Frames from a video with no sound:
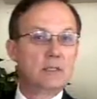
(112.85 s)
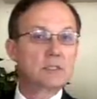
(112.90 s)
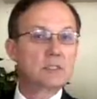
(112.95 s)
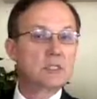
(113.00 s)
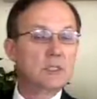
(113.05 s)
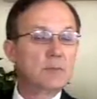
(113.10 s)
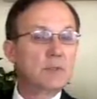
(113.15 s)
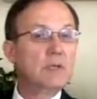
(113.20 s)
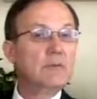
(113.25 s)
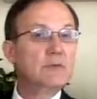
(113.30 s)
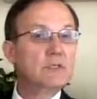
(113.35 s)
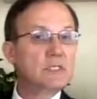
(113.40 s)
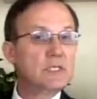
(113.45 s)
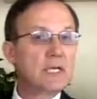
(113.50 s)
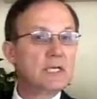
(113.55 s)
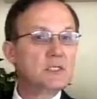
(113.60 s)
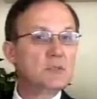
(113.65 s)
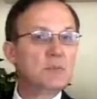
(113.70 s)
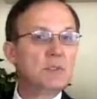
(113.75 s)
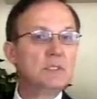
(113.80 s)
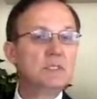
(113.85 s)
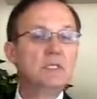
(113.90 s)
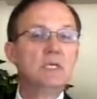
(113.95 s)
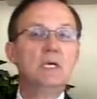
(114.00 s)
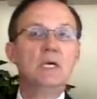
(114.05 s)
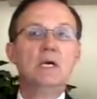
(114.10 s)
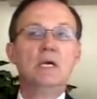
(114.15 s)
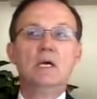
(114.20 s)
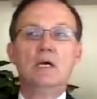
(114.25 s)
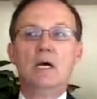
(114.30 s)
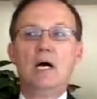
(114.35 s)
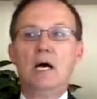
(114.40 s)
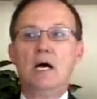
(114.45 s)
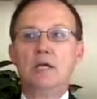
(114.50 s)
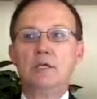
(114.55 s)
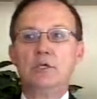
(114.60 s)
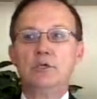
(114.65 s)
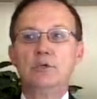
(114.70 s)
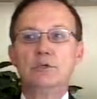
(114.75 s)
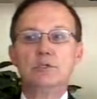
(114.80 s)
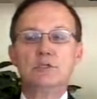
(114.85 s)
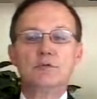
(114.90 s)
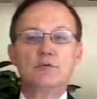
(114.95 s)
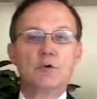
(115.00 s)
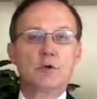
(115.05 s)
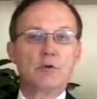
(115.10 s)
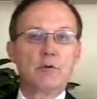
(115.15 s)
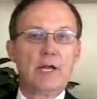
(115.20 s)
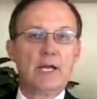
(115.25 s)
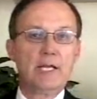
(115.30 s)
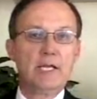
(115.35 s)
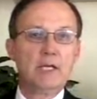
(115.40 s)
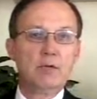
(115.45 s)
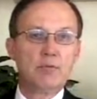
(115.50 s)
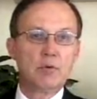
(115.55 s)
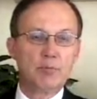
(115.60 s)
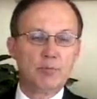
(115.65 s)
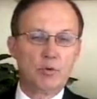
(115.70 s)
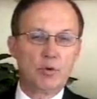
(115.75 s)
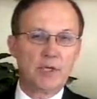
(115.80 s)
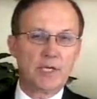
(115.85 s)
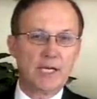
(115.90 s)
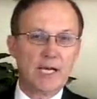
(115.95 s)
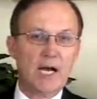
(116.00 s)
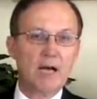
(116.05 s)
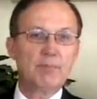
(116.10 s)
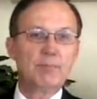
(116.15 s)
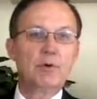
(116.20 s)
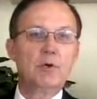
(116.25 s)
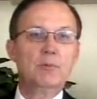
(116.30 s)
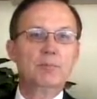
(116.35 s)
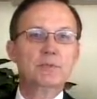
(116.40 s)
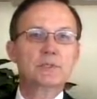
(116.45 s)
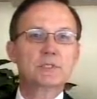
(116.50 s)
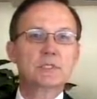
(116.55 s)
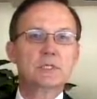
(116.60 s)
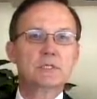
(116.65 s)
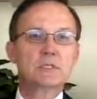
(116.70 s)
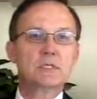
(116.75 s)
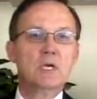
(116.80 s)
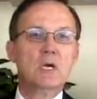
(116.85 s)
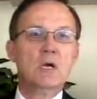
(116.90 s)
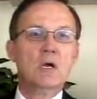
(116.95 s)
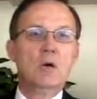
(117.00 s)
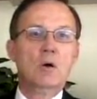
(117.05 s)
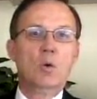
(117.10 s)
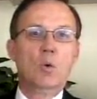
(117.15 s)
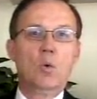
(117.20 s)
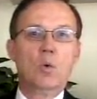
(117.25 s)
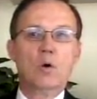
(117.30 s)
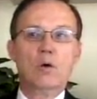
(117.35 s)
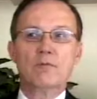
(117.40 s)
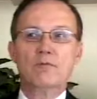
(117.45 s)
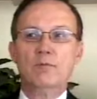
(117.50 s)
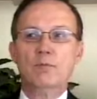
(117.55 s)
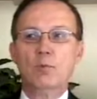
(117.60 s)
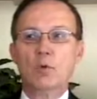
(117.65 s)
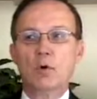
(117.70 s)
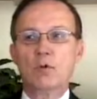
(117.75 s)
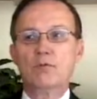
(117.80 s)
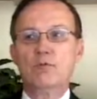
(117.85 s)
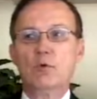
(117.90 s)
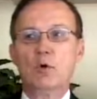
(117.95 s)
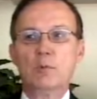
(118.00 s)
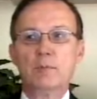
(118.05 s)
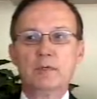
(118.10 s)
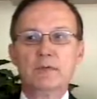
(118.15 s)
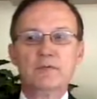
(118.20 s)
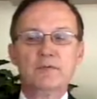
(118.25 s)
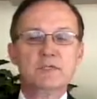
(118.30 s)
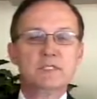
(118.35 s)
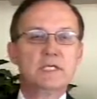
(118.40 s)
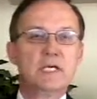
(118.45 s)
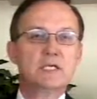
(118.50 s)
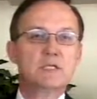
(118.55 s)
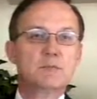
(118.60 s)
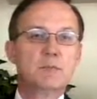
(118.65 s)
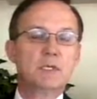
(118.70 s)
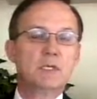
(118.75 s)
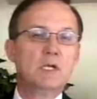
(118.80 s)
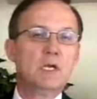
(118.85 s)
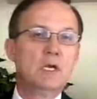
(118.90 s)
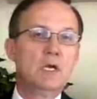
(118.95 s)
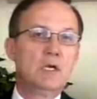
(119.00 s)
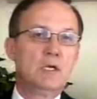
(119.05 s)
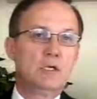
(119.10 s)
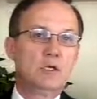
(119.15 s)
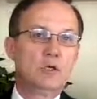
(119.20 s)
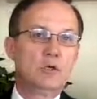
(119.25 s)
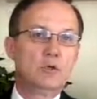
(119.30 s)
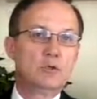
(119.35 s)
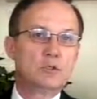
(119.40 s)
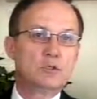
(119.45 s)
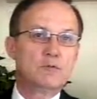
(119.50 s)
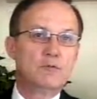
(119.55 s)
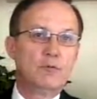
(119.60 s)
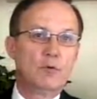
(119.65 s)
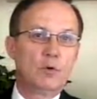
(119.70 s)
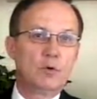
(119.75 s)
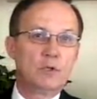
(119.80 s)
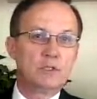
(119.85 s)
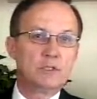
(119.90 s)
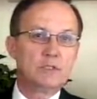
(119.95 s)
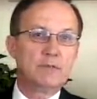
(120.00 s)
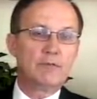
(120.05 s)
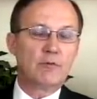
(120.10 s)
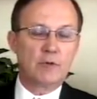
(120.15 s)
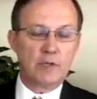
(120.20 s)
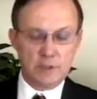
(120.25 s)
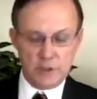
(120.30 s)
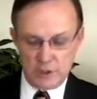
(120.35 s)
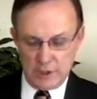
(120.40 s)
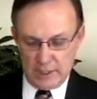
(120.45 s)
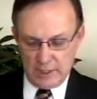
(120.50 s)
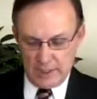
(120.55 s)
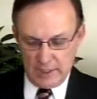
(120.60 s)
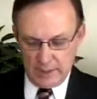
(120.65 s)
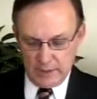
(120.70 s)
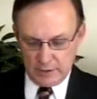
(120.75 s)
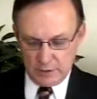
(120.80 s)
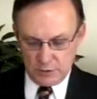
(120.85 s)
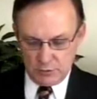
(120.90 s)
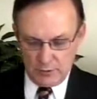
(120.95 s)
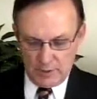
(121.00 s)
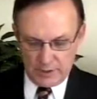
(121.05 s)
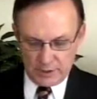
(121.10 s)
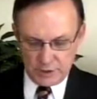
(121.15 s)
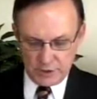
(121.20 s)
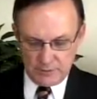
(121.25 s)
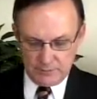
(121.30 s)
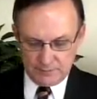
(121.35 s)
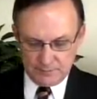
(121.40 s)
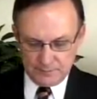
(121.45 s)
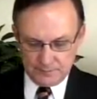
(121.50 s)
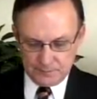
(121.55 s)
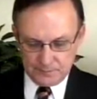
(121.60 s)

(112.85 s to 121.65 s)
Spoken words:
summative assessment used for grading, reporting out purposes, or more formative assessment used for differentiating instruction.